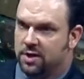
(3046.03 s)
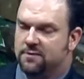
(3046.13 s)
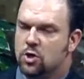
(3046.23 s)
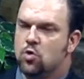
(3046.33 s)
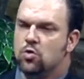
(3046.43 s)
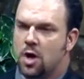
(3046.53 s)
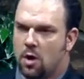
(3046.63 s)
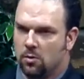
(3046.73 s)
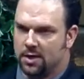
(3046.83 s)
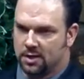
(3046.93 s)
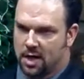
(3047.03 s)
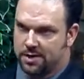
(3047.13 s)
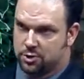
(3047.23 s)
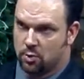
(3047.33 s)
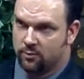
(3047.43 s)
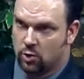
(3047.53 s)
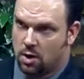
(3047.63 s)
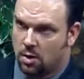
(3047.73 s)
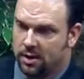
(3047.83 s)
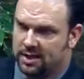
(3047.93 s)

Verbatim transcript: but if you know that God is over all,